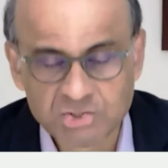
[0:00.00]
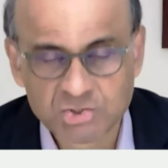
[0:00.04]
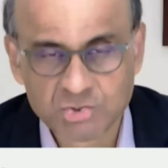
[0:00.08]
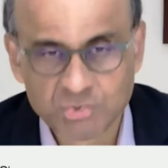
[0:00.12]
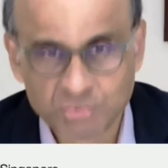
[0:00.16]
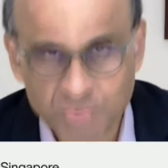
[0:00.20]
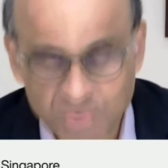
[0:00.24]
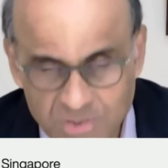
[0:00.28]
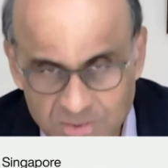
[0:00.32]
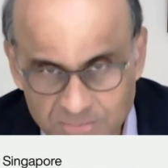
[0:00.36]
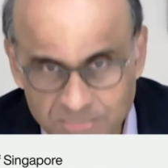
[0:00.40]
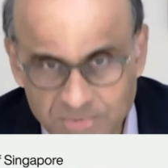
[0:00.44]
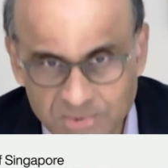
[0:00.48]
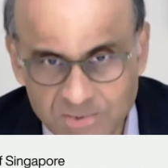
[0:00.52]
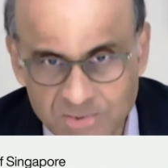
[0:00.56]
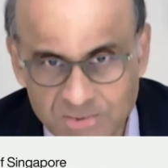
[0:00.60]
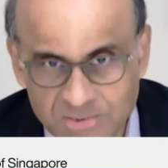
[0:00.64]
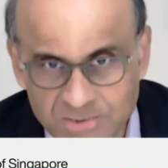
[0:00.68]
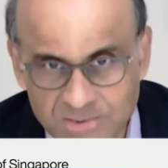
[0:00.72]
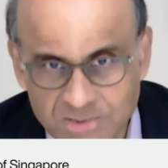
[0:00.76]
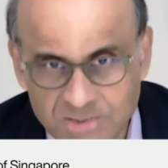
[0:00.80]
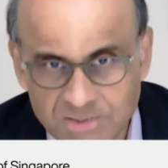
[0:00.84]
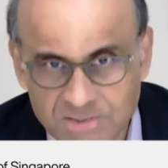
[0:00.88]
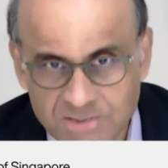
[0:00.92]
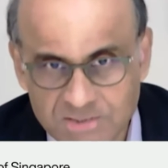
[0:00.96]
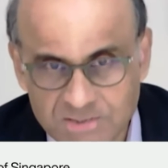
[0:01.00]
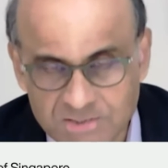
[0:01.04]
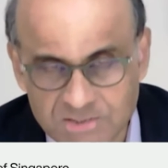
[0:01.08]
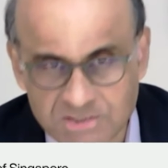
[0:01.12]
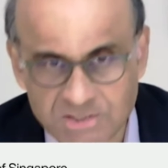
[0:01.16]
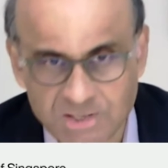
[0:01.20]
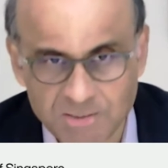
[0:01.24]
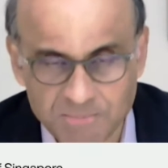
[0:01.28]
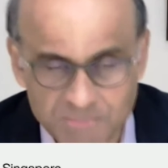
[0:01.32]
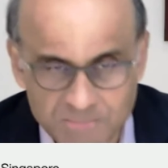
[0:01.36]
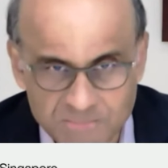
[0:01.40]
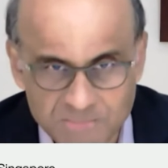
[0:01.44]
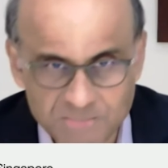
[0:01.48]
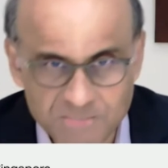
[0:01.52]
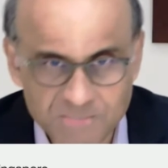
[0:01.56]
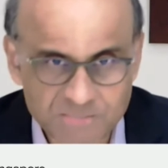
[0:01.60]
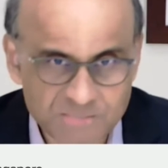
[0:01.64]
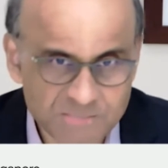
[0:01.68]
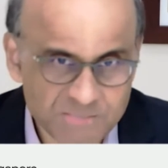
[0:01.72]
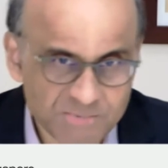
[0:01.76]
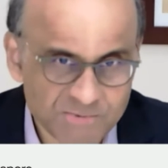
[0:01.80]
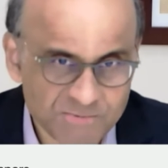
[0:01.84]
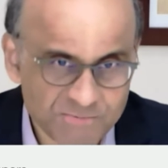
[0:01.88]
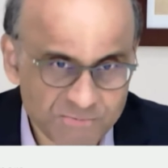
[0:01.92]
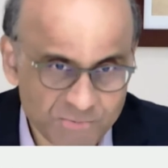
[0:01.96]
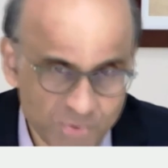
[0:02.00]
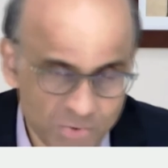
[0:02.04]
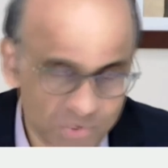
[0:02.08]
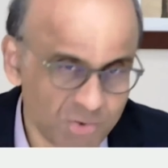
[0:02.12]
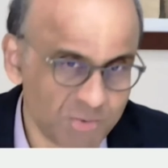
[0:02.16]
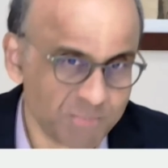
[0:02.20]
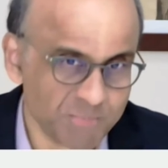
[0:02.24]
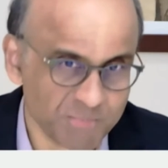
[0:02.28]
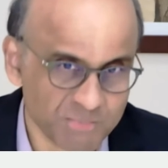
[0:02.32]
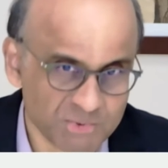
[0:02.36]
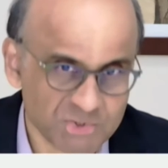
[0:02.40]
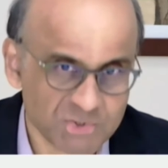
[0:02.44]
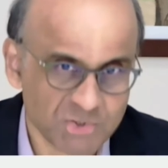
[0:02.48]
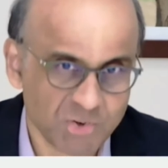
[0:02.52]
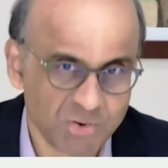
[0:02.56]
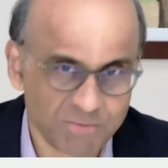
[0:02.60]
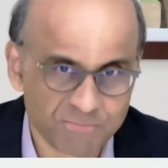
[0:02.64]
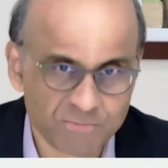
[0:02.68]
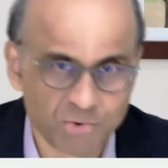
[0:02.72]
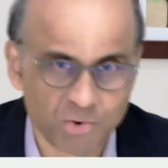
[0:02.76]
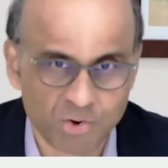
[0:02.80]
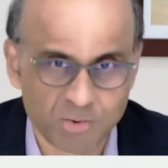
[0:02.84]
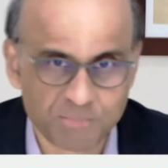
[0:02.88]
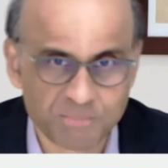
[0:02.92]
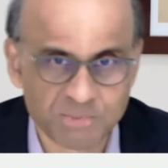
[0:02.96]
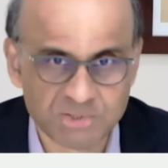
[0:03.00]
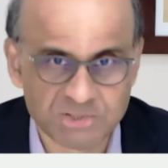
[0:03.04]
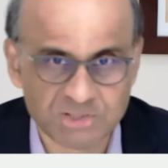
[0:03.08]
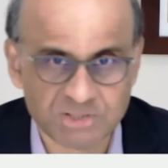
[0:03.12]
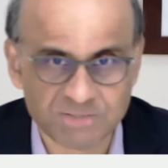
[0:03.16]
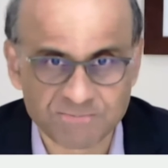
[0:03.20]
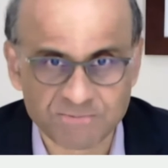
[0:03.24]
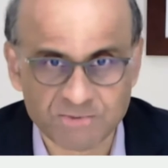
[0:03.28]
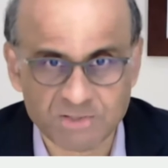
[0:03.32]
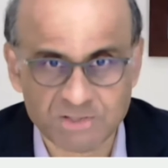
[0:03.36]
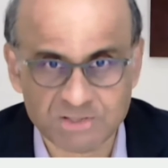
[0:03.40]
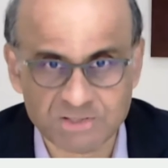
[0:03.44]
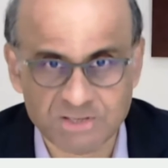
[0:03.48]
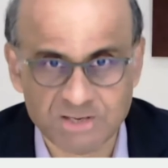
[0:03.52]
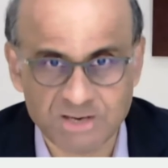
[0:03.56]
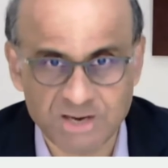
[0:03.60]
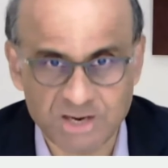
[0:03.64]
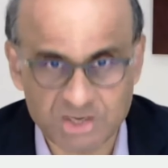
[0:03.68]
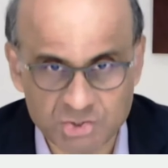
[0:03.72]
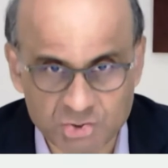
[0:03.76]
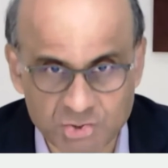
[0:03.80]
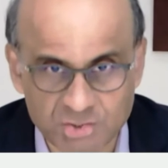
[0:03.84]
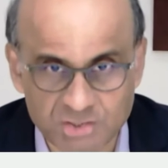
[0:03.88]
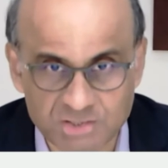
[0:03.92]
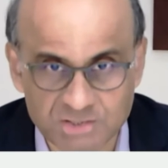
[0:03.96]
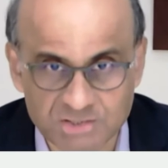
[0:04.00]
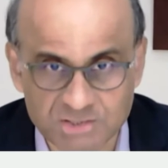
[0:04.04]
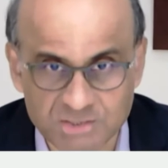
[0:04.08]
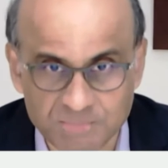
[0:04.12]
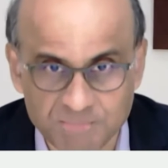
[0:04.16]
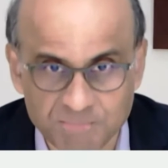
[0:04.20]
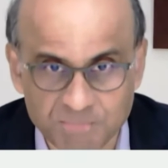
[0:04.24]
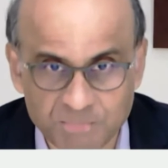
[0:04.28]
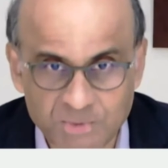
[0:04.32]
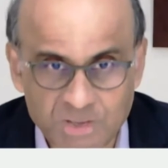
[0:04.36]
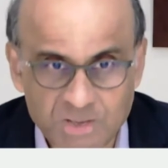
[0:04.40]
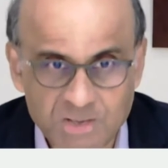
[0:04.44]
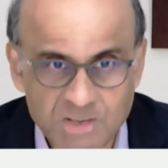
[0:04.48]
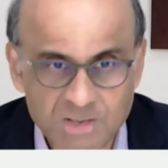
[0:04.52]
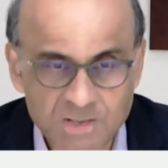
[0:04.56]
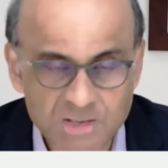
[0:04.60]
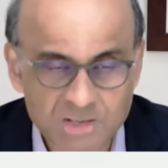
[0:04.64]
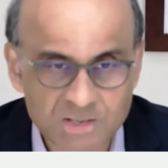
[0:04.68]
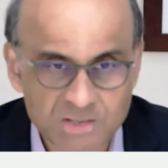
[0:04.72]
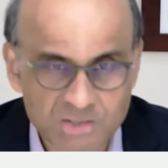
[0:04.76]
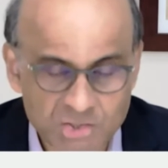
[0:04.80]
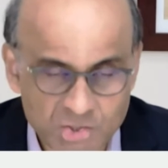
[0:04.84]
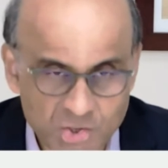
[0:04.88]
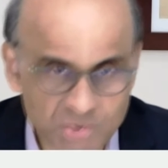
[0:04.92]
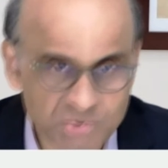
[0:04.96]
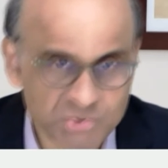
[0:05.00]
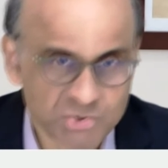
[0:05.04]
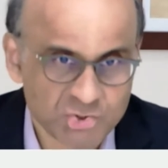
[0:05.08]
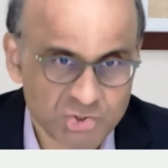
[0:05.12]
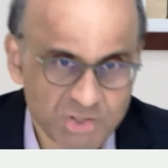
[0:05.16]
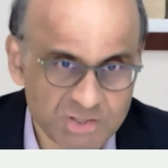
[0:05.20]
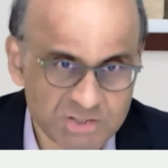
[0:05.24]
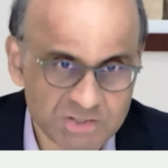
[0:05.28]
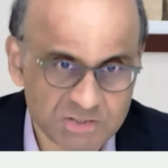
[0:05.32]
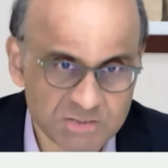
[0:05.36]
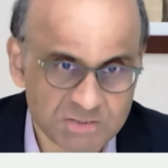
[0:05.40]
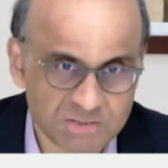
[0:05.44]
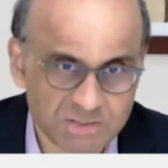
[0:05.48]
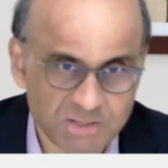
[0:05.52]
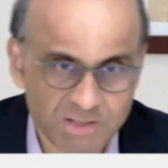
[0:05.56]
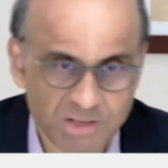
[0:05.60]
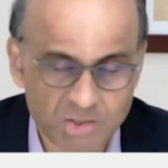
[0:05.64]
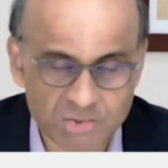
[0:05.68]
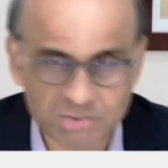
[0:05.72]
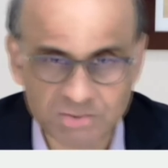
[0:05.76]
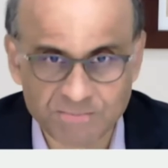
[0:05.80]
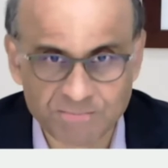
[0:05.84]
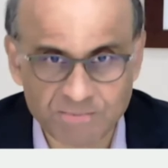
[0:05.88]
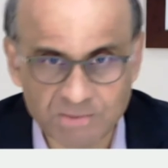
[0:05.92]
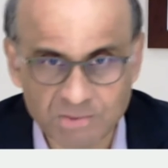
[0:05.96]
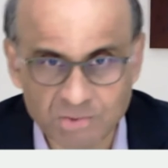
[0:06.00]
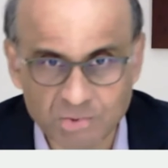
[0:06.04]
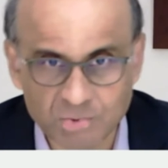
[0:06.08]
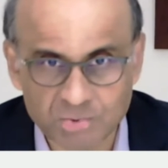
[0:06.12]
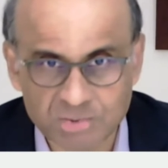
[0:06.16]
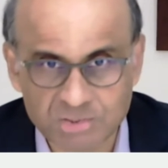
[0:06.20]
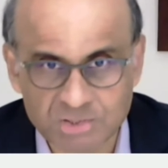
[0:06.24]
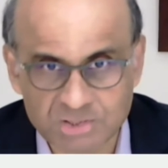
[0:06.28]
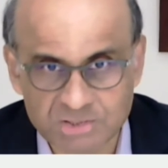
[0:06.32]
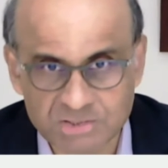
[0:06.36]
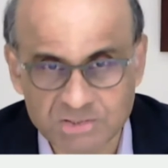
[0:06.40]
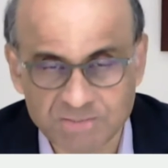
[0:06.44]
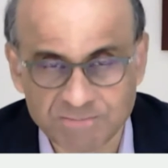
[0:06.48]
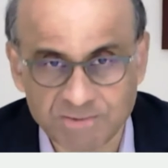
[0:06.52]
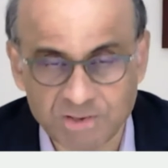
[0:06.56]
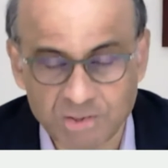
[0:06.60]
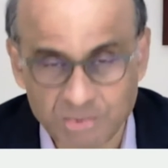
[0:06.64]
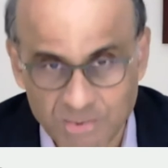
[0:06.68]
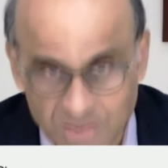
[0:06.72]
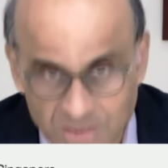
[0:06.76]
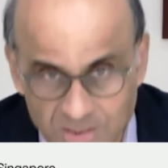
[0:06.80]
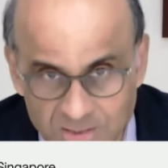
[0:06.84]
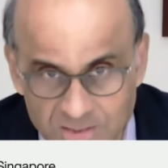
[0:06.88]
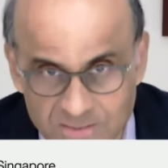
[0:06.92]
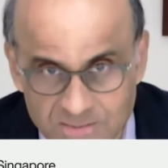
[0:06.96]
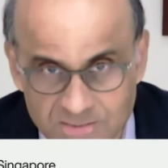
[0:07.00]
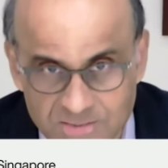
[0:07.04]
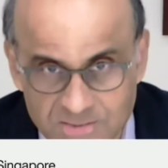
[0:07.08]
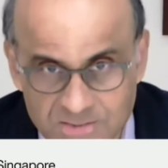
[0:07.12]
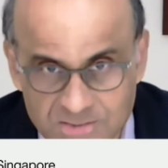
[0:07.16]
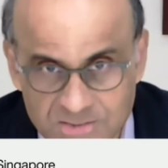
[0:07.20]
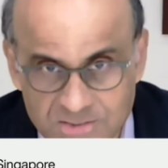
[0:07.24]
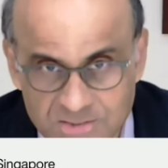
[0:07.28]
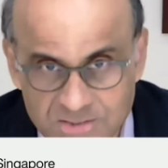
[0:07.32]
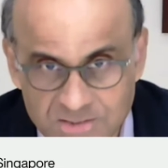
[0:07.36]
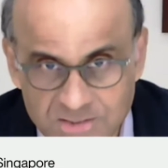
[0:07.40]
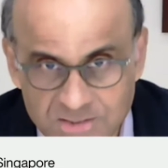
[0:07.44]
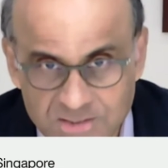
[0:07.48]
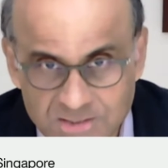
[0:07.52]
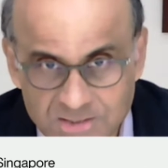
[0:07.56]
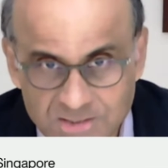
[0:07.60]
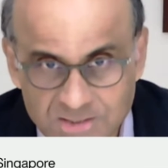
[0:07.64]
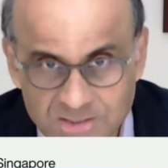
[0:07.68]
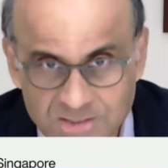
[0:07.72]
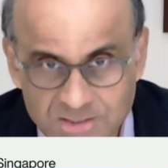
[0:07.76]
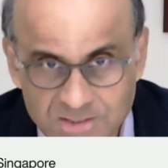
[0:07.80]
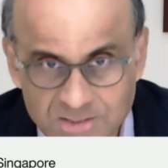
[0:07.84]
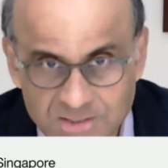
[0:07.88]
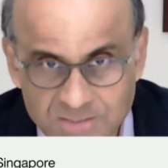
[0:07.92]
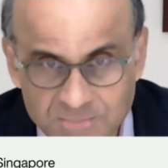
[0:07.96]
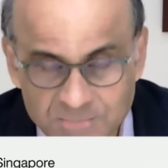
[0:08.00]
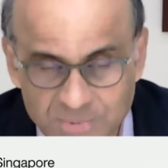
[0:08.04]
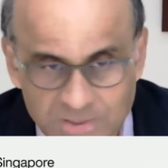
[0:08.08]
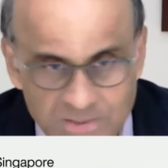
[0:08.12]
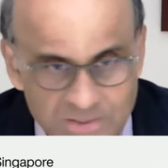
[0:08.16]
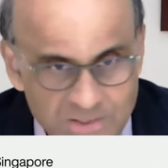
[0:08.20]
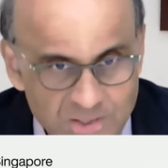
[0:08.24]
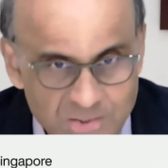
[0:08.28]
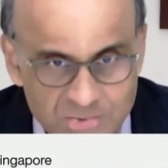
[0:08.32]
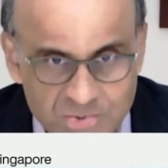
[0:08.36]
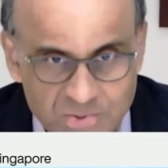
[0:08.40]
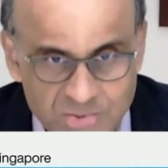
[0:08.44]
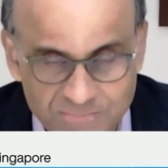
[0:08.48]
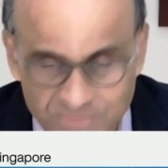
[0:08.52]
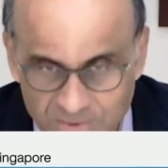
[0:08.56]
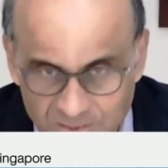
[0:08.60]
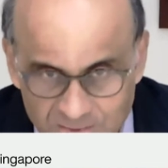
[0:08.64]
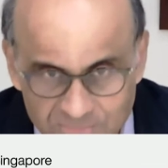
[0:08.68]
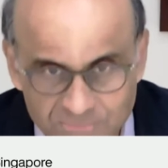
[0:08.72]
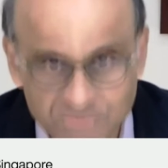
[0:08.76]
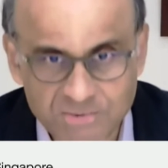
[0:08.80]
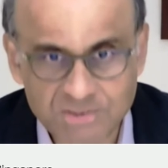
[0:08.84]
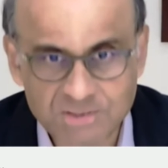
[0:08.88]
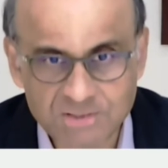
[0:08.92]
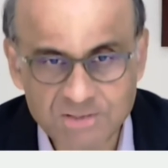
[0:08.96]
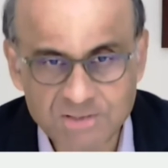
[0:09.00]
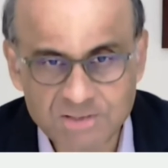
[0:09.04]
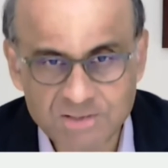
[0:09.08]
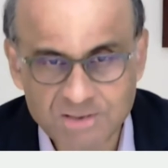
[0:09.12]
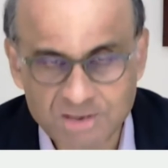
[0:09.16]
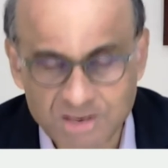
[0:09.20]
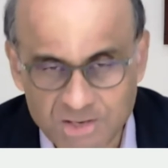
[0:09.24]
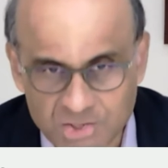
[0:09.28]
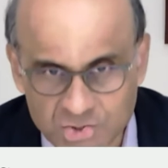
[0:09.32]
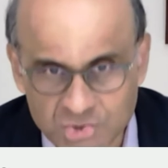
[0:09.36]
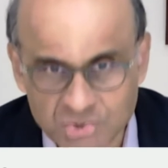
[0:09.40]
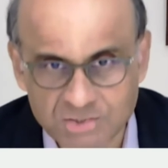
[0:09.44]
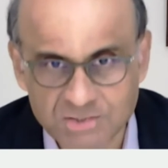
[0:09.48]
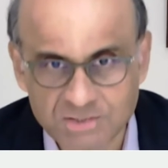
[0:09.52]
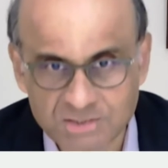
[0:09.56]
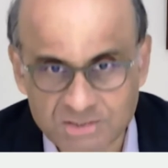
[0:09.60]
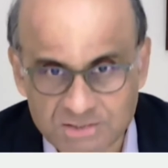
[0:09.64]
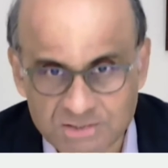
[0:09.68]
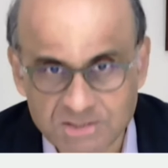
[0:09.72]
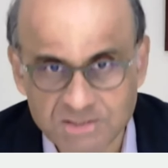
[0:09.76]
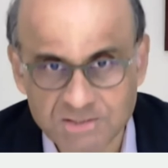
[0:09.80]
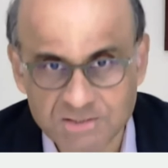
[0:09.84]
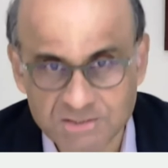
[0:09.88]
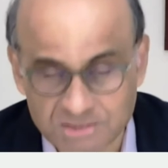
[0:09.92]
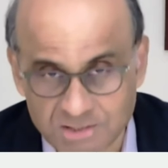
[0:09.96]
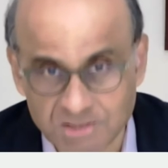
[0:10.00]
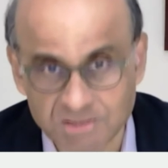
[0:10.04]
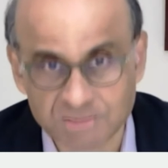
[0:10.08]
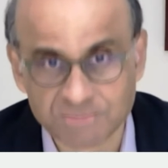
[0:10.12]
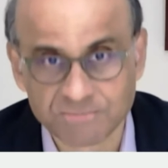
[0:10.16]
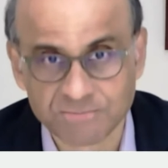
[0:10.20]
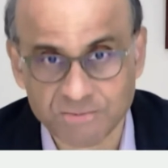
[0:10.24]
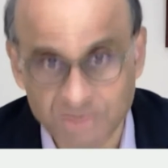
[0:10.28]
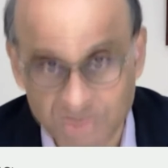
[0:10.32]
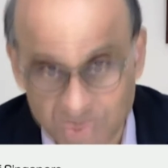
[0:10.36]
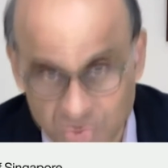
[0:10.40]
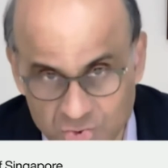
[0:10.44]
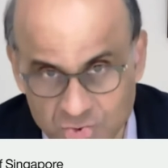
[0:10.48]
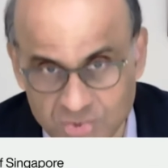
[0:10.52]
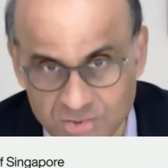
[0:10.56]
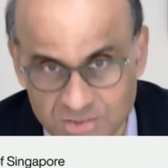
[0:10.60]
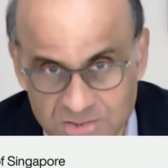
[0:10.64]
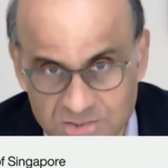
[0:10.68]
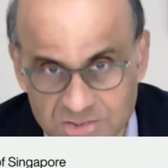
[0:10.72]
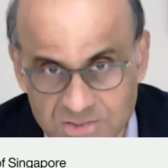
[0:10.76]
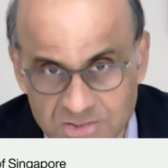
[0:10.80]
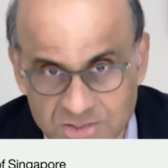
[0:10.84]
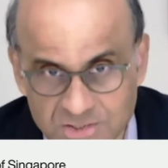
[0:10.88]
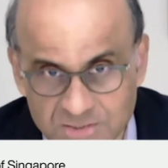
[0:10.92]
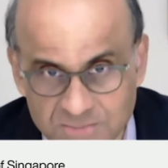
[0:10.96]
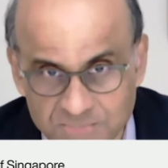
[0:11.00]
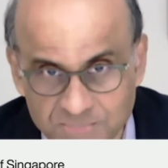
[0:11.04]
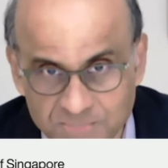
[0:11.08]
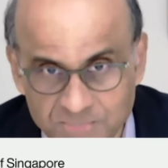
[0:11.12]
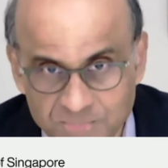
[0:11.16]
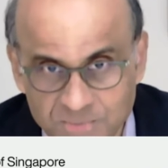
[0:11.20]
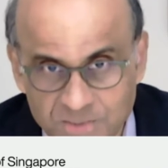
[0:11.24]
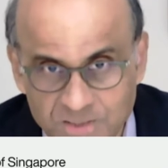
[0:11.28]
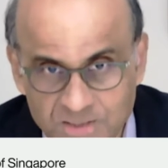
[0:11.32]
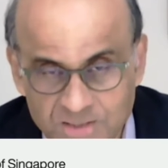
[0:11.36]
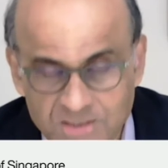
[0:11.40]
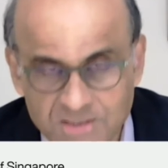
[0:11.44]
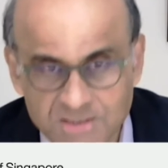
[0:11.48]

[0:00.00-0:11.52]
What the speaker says: We must rebuild some forms of cooperative internationalism, not just out of the goodness of our hearts, but out of every nation's self-interest.